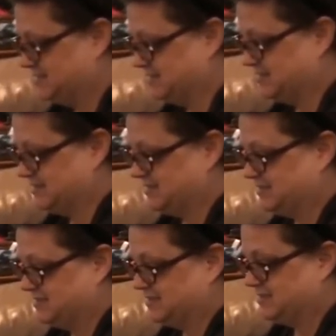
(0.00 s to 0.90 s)
and
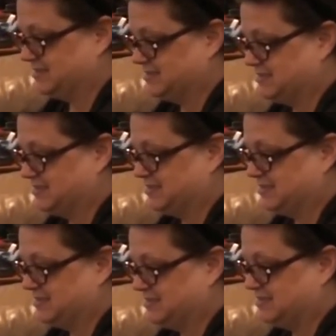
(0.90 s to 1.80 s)
relax when you're
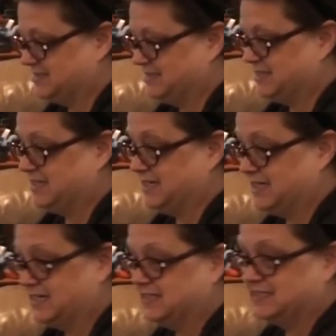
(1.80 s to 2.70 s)
doing that. Yeah.
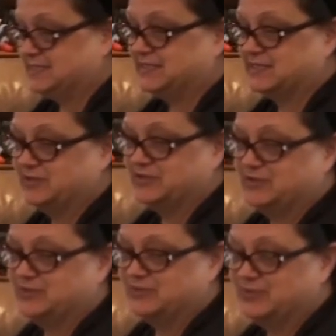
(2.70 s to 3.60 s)

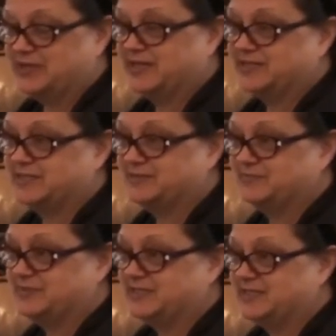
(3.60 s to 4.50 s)
So we end up
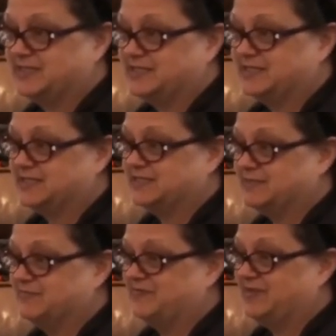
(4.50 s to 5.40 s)
with getting
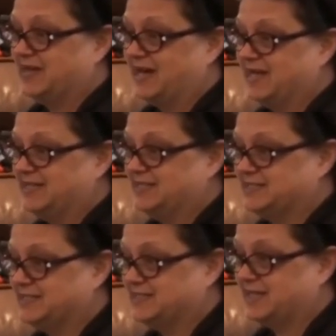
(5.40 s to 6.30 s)
some flies.
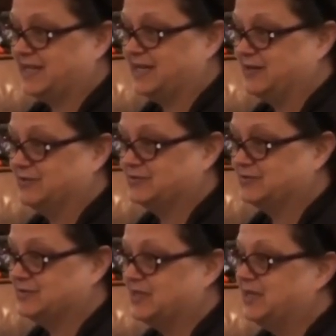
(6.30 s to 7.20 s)
Speaking of
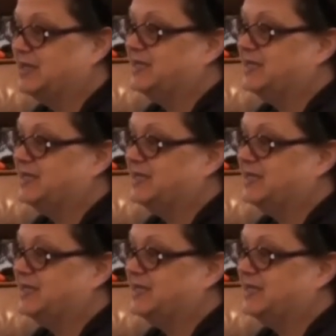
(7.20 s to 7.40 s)
which.